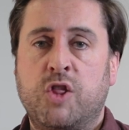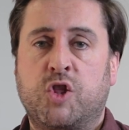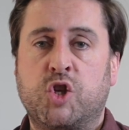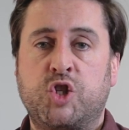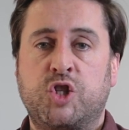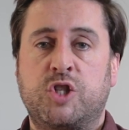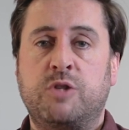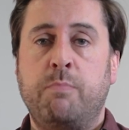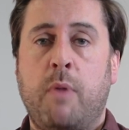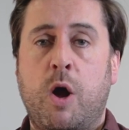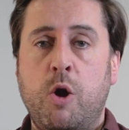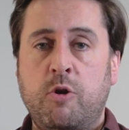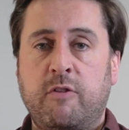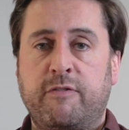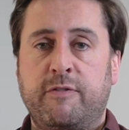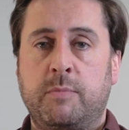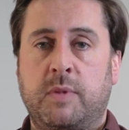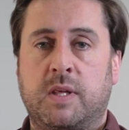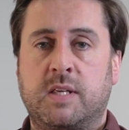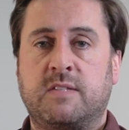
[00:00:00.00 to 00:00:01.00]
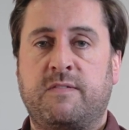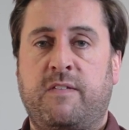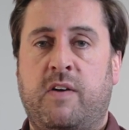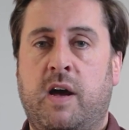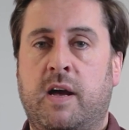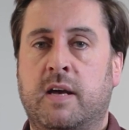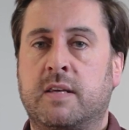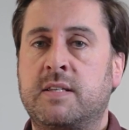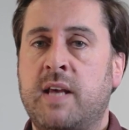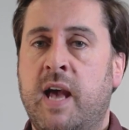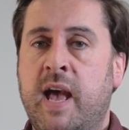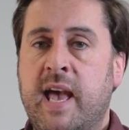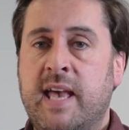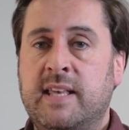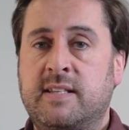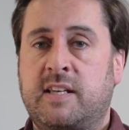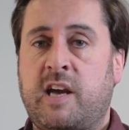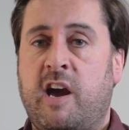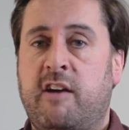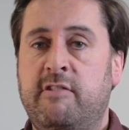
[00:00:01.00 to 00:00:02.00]
The smoke from these fires
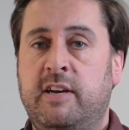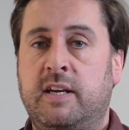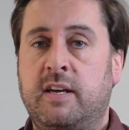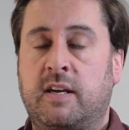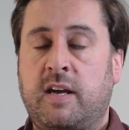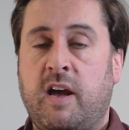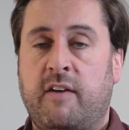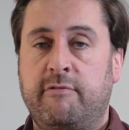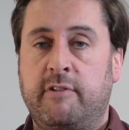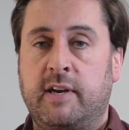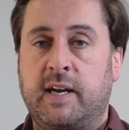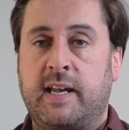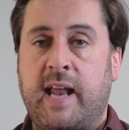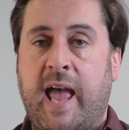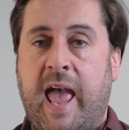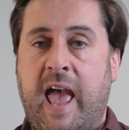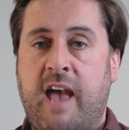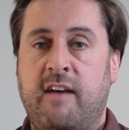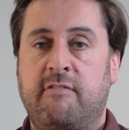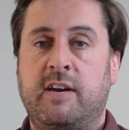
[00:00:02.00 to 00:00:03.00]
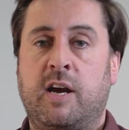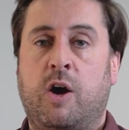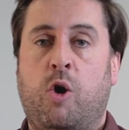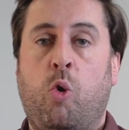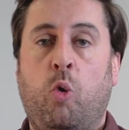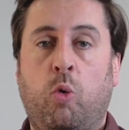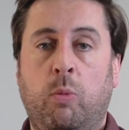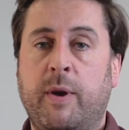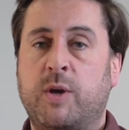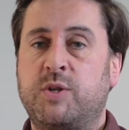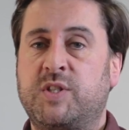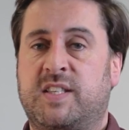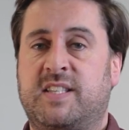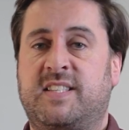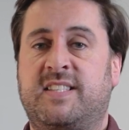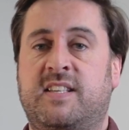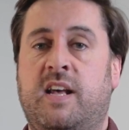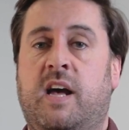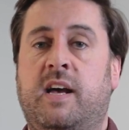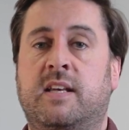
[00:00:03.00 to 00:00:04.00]
is covering an area almost the
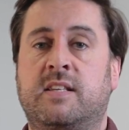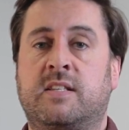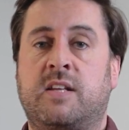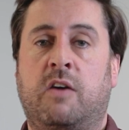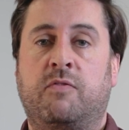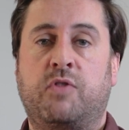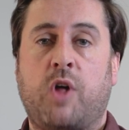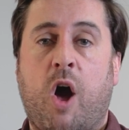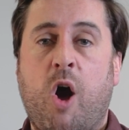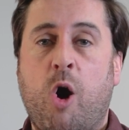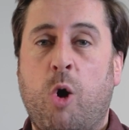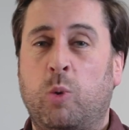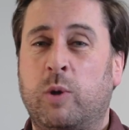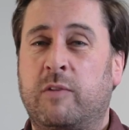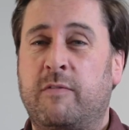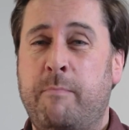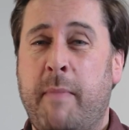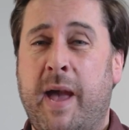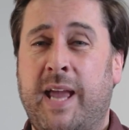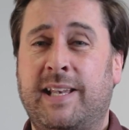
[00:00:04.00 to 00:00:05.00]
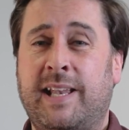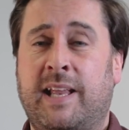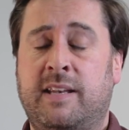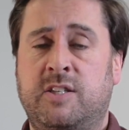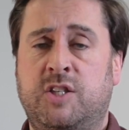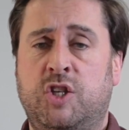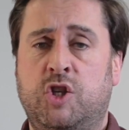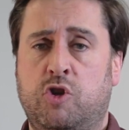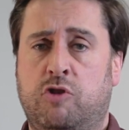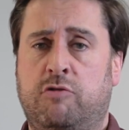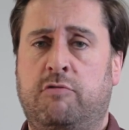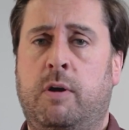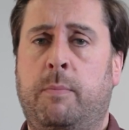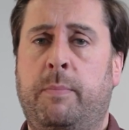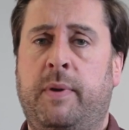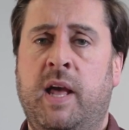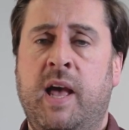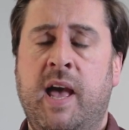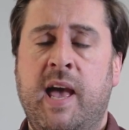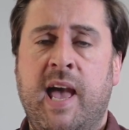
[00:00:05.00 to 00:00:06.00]
size of the whole of mainland
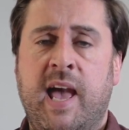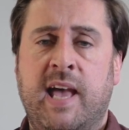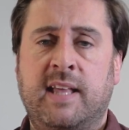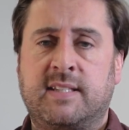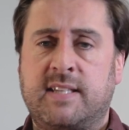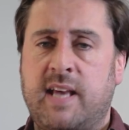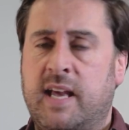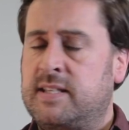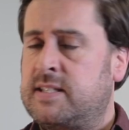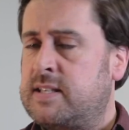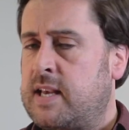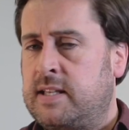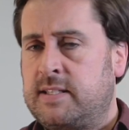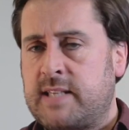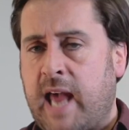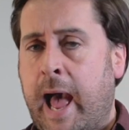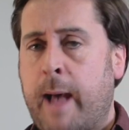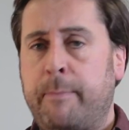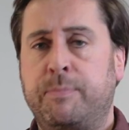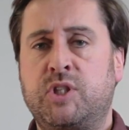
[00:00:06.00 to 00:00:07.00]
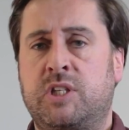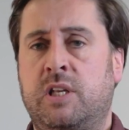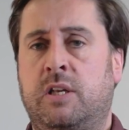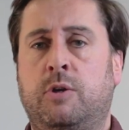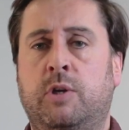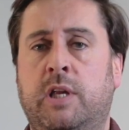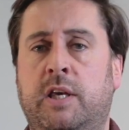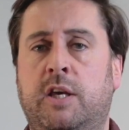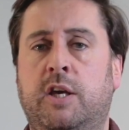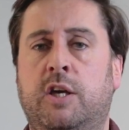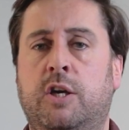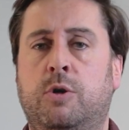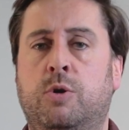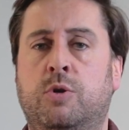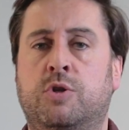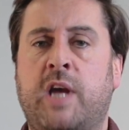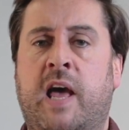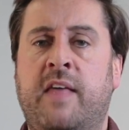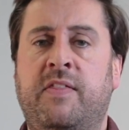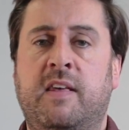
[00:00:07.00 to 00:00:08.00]
Europe. It's absolutely
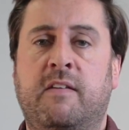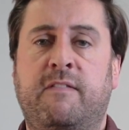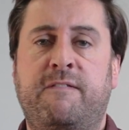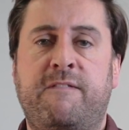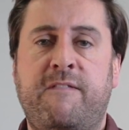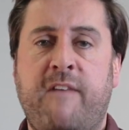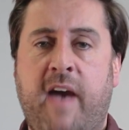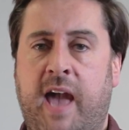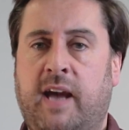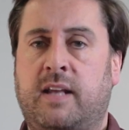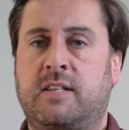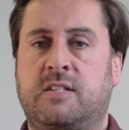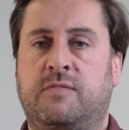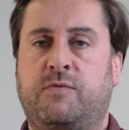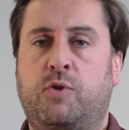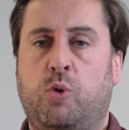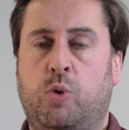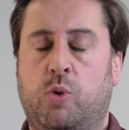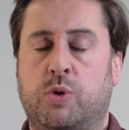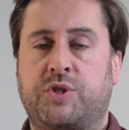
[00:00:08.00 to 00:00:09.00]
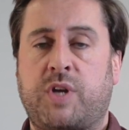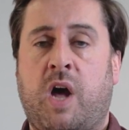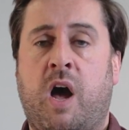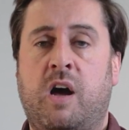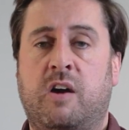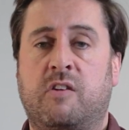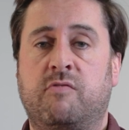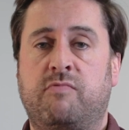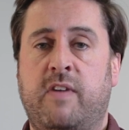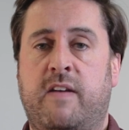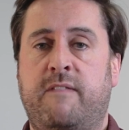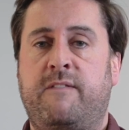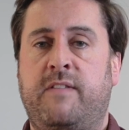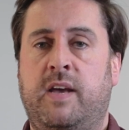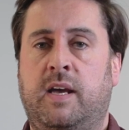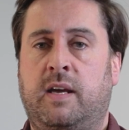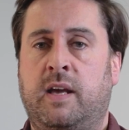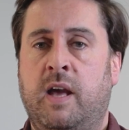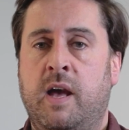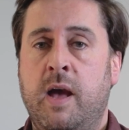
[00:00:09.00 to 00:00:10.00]
huge, and the effects, of course, are
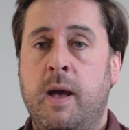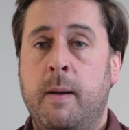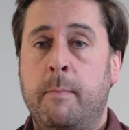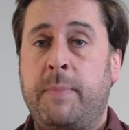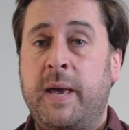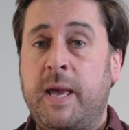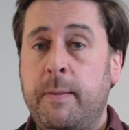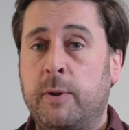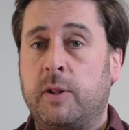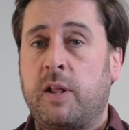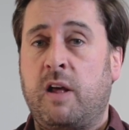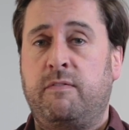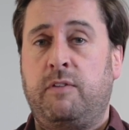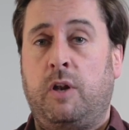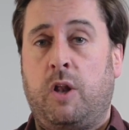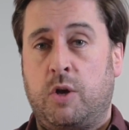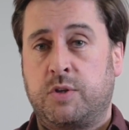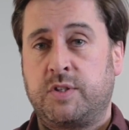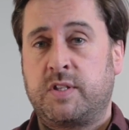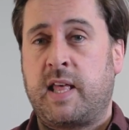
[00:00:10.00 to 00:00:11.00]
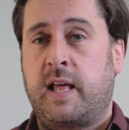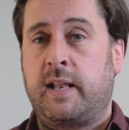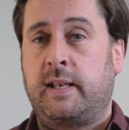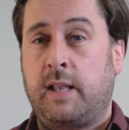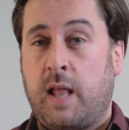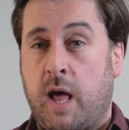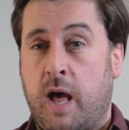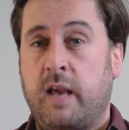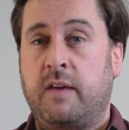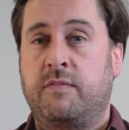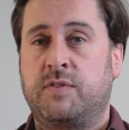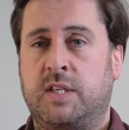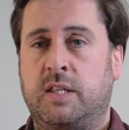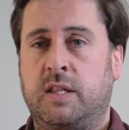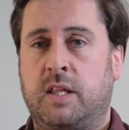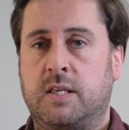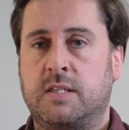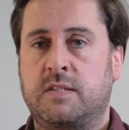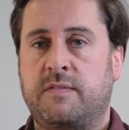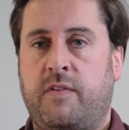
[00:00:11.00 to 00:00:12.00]
horrific. People have lost their lives
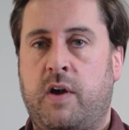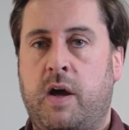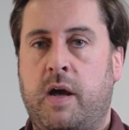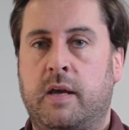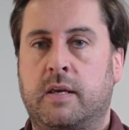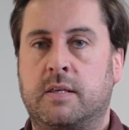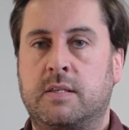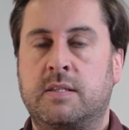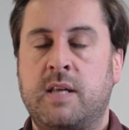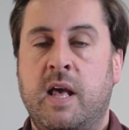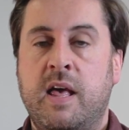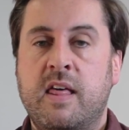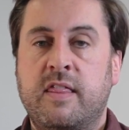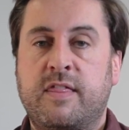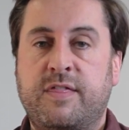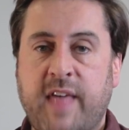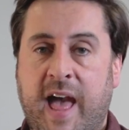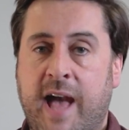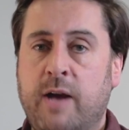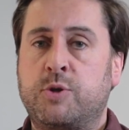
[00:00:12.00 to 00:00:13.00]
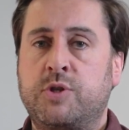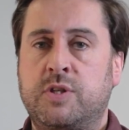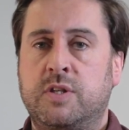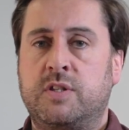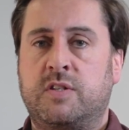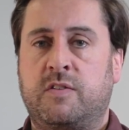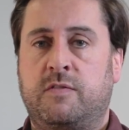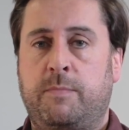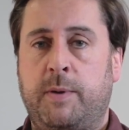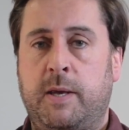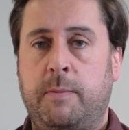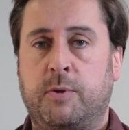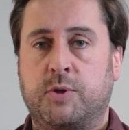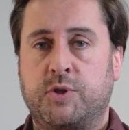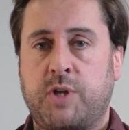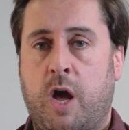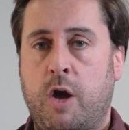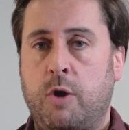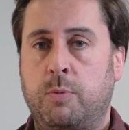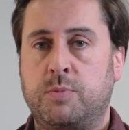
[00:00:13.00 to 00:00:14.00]
in these fires. Thousands of
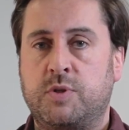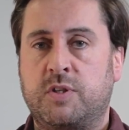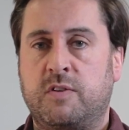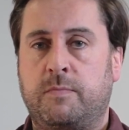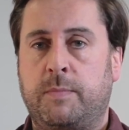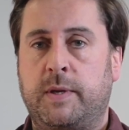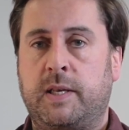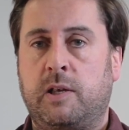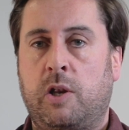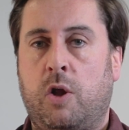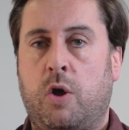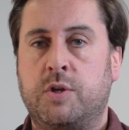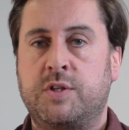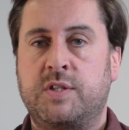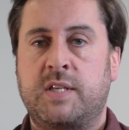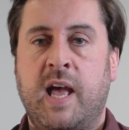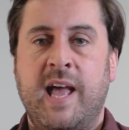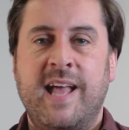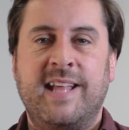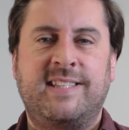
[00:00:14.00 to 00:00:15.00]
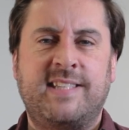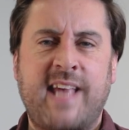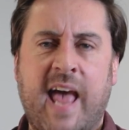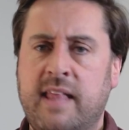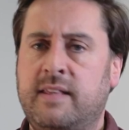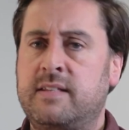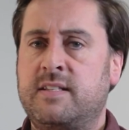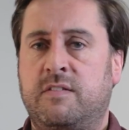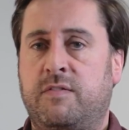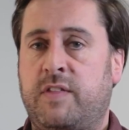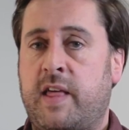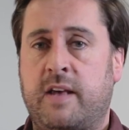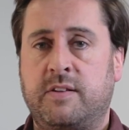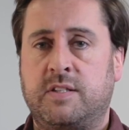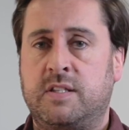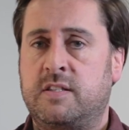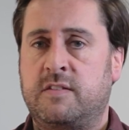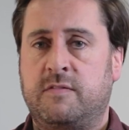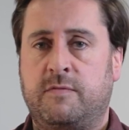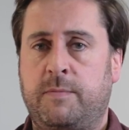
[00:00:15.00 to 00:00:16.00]
people's homes have been lost. Tens of
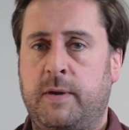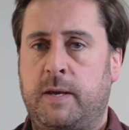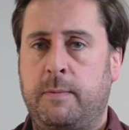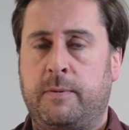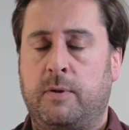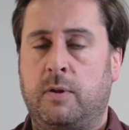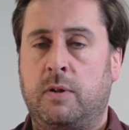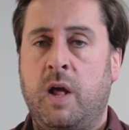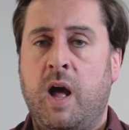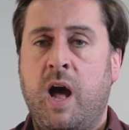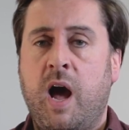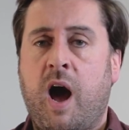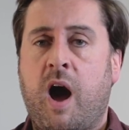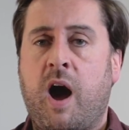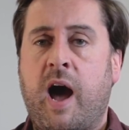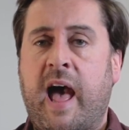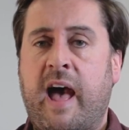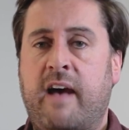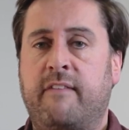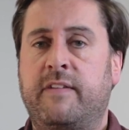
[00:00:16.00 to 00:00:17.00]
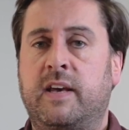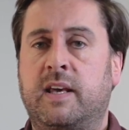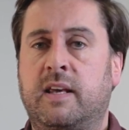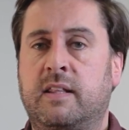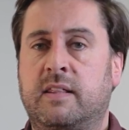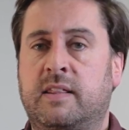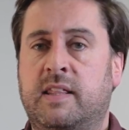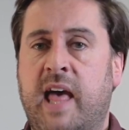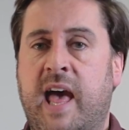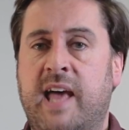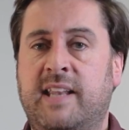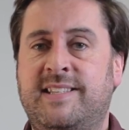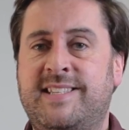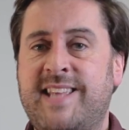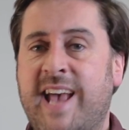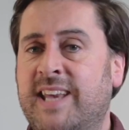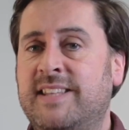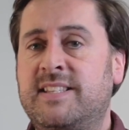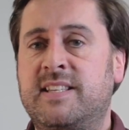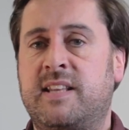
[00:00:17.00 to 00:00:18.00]
thousands of people are having their
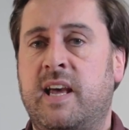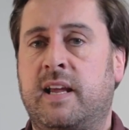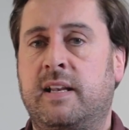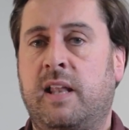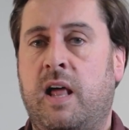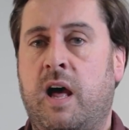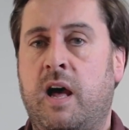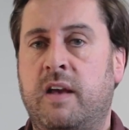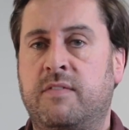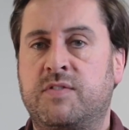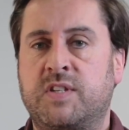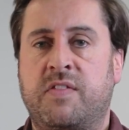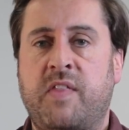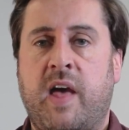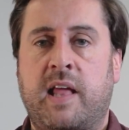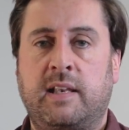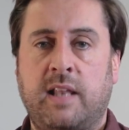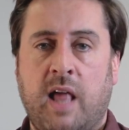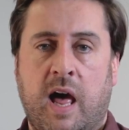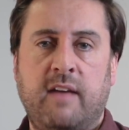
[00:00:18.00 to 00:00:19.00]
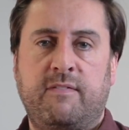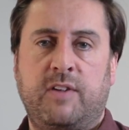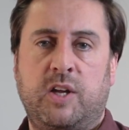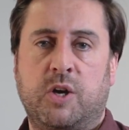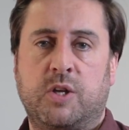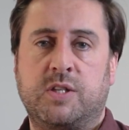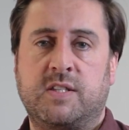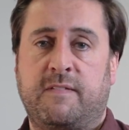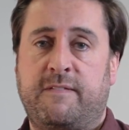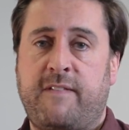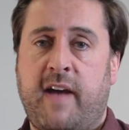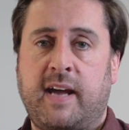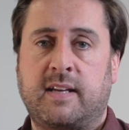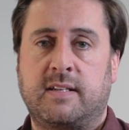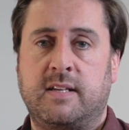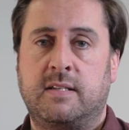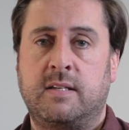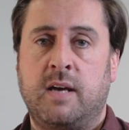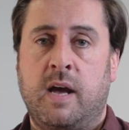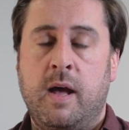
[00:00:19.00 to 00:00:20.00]
day-to-day lives and their livelihoods
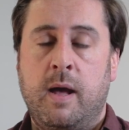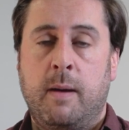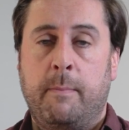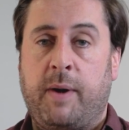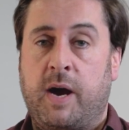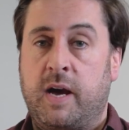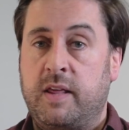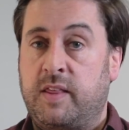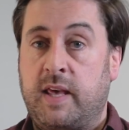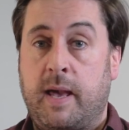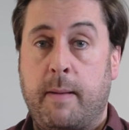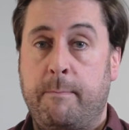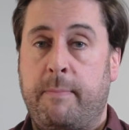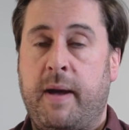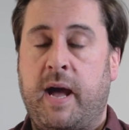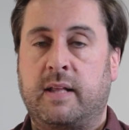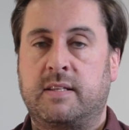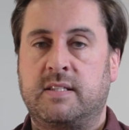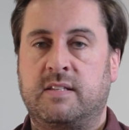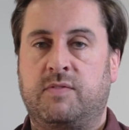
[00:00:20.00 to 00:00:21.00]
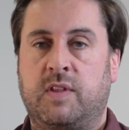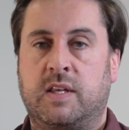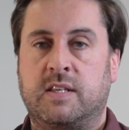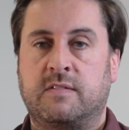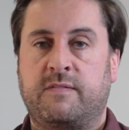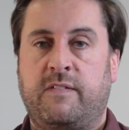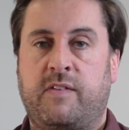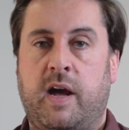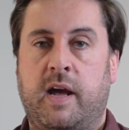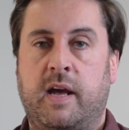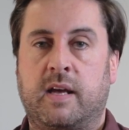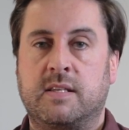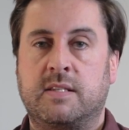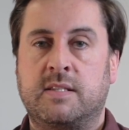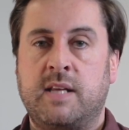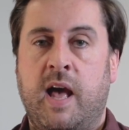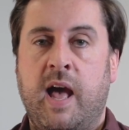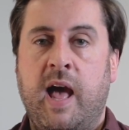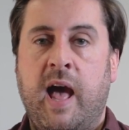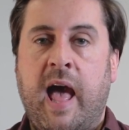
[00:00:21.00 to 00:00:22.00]
affected by the impacts of these fires.